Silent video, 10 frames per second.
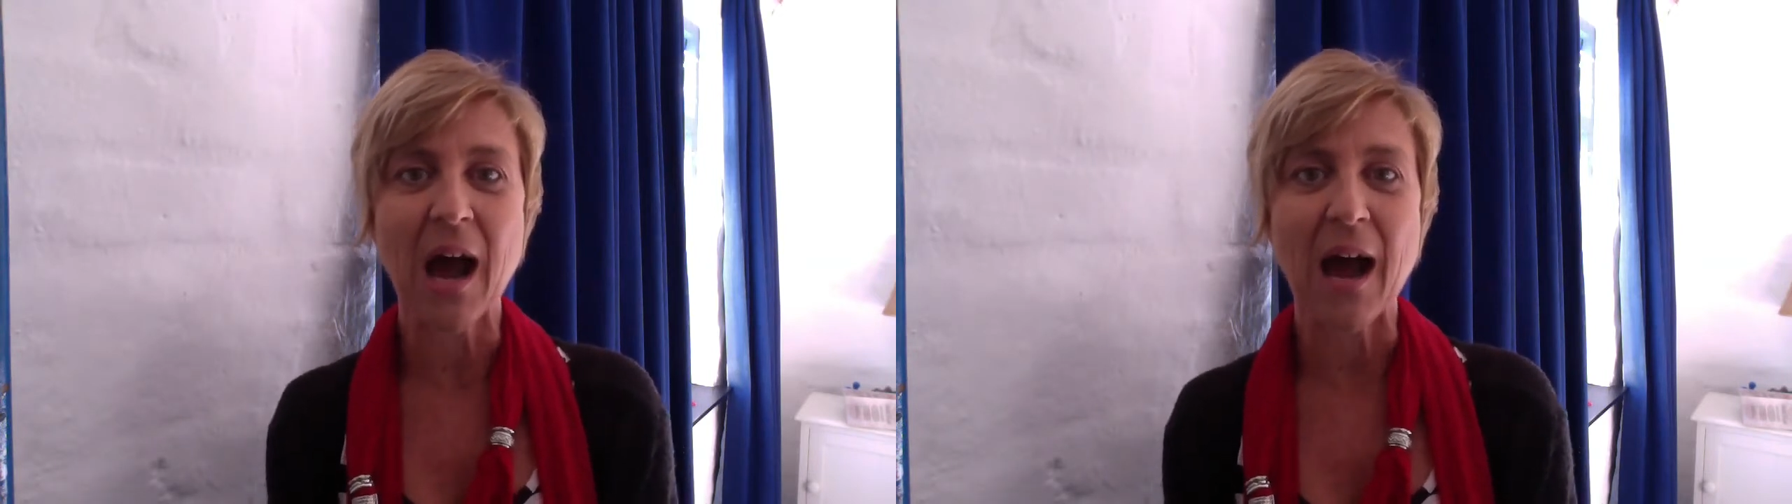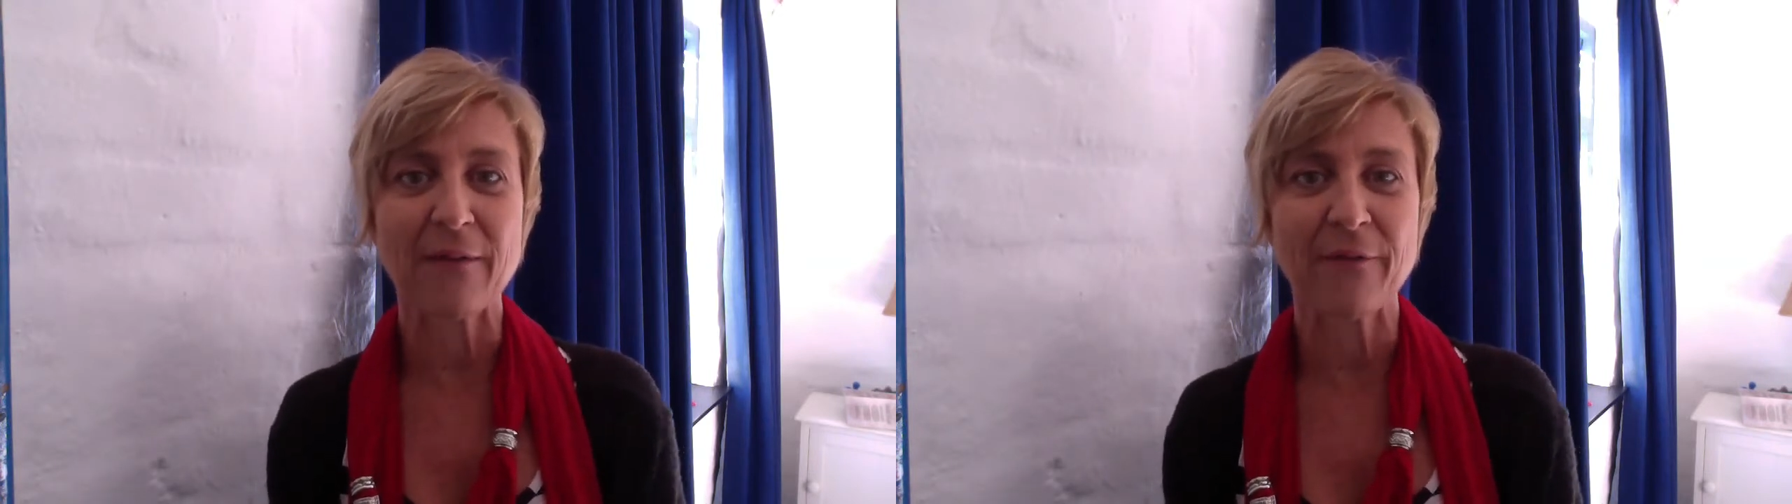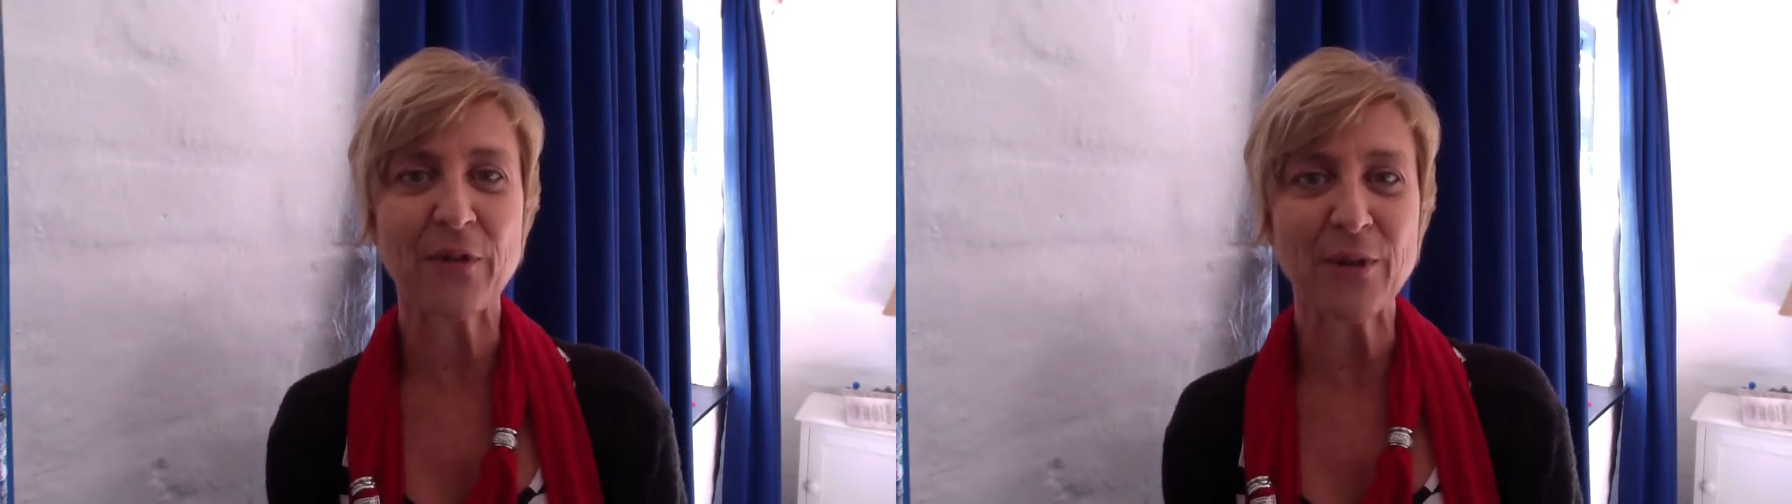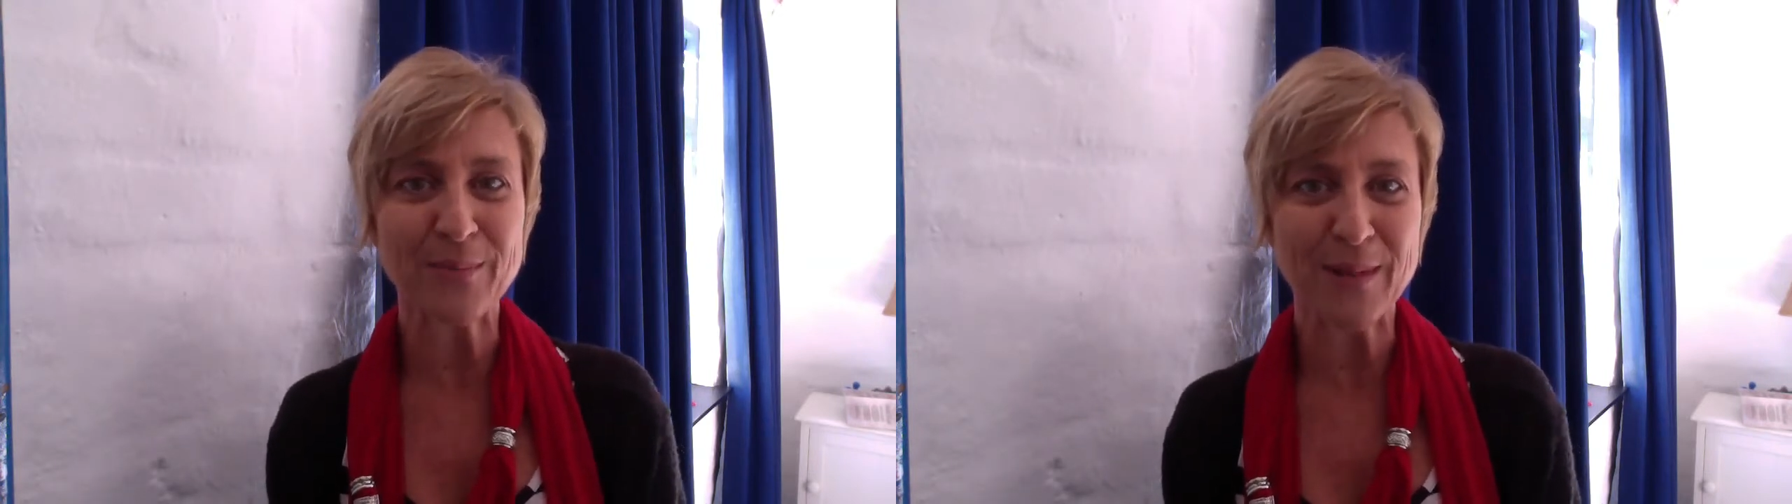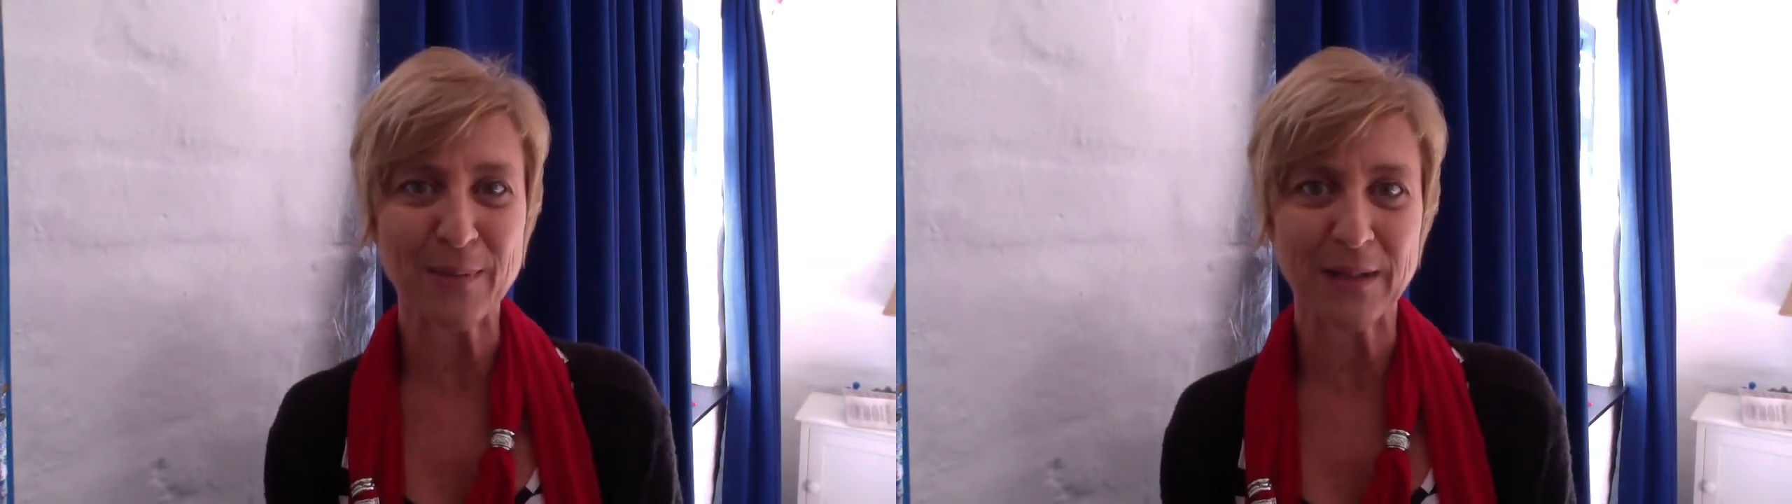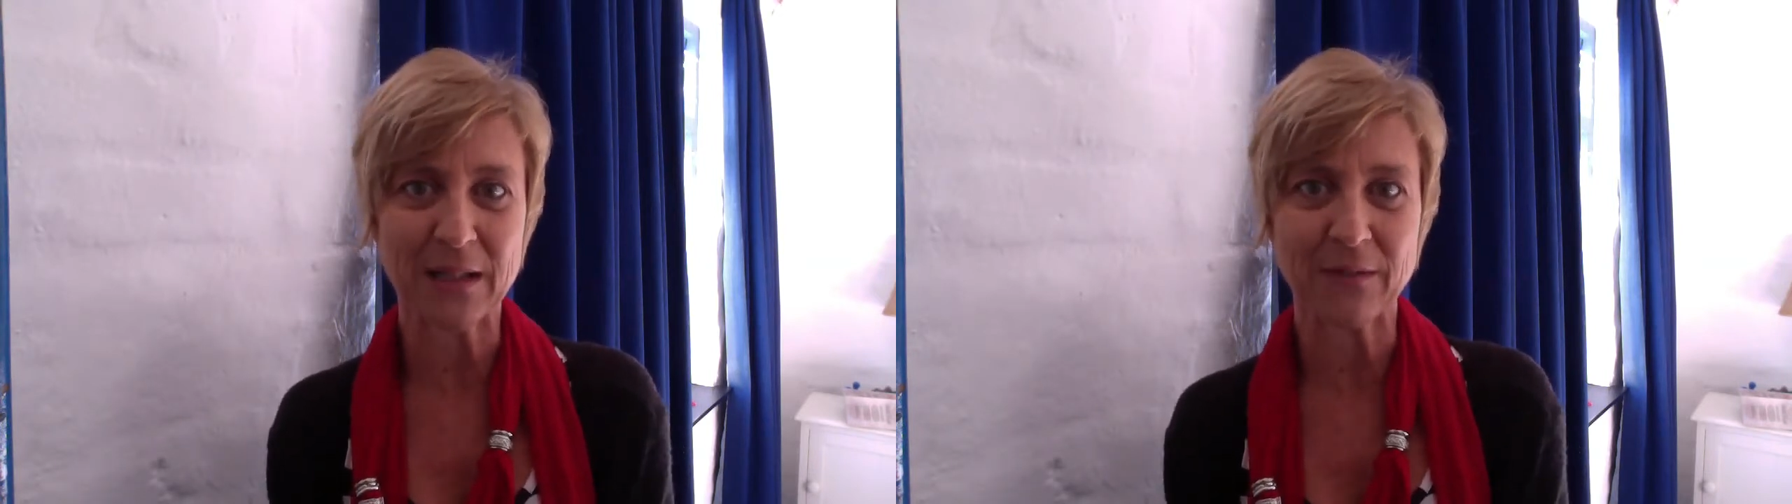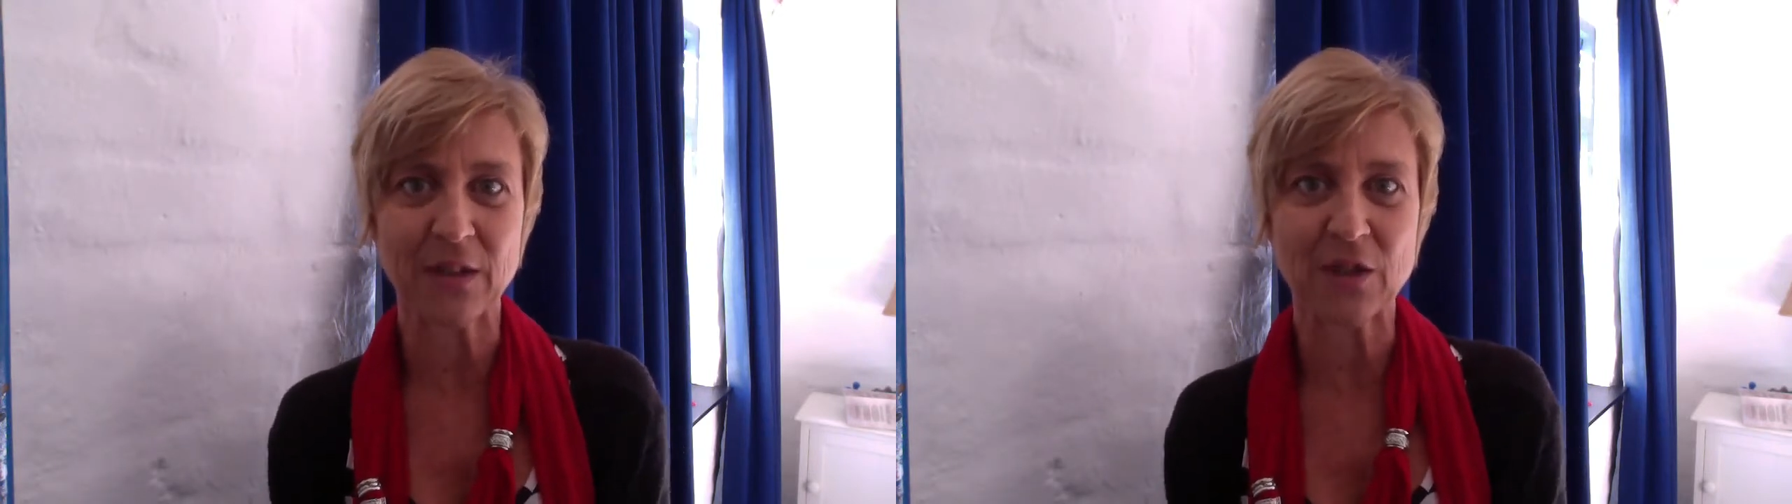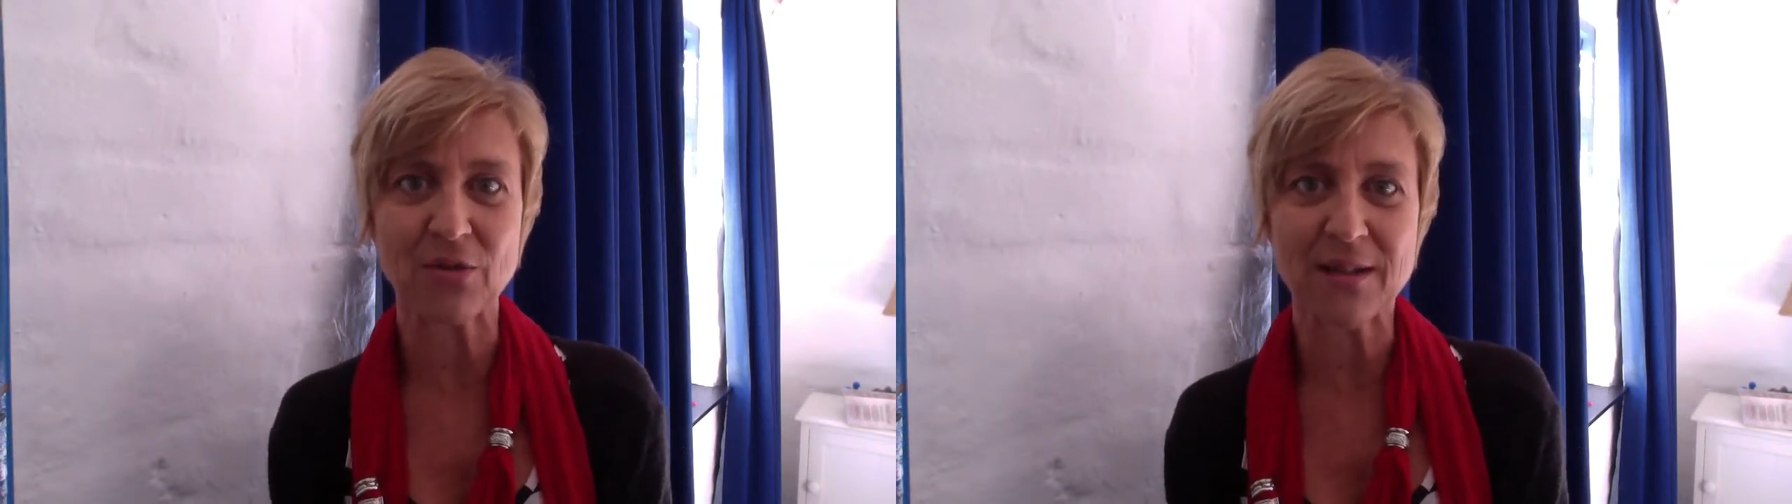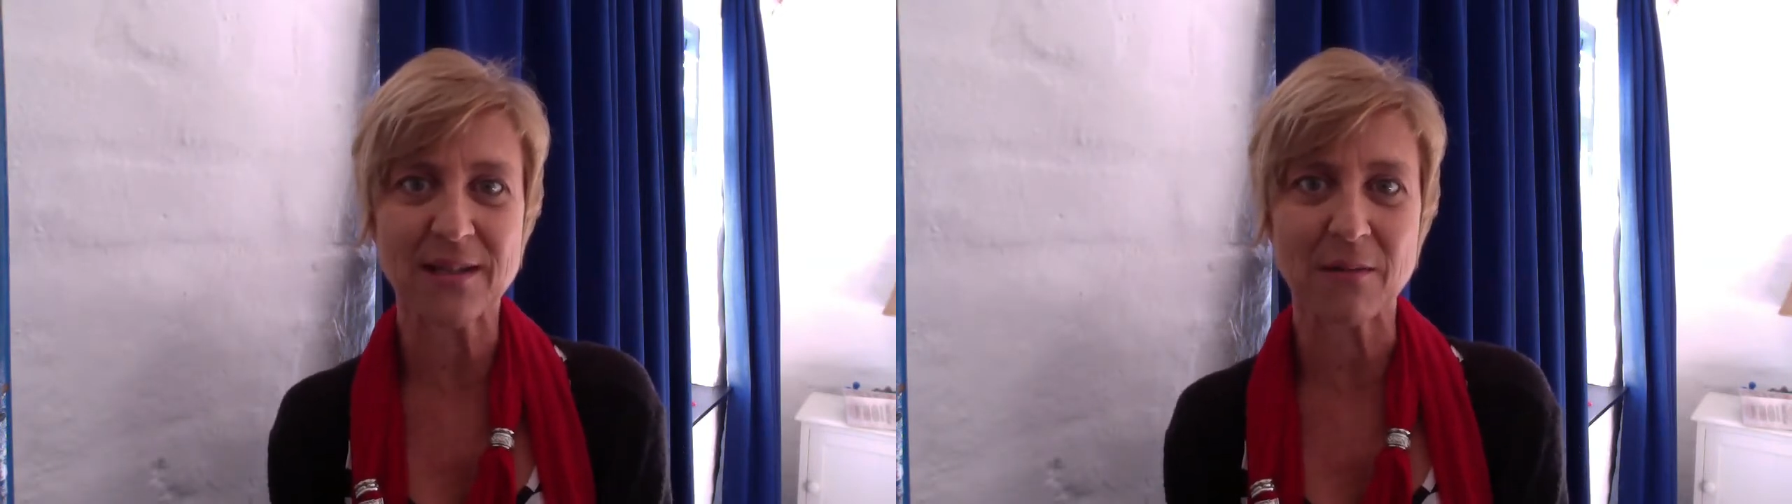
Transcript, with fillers: I firmly believe that choice